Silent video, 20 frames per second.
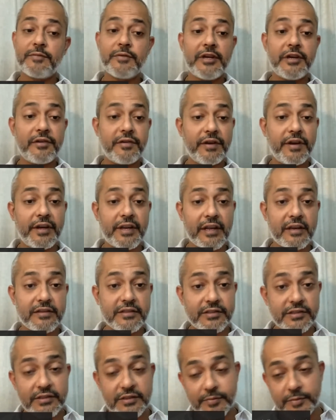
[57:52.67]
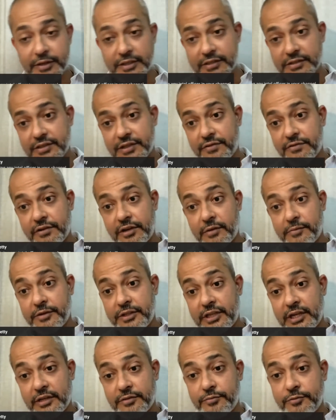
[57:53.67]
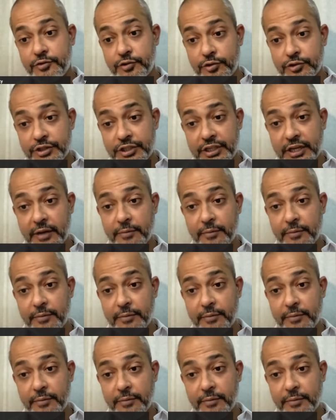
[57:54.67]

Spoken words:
military intelligence, Major General Amitabh Joshi.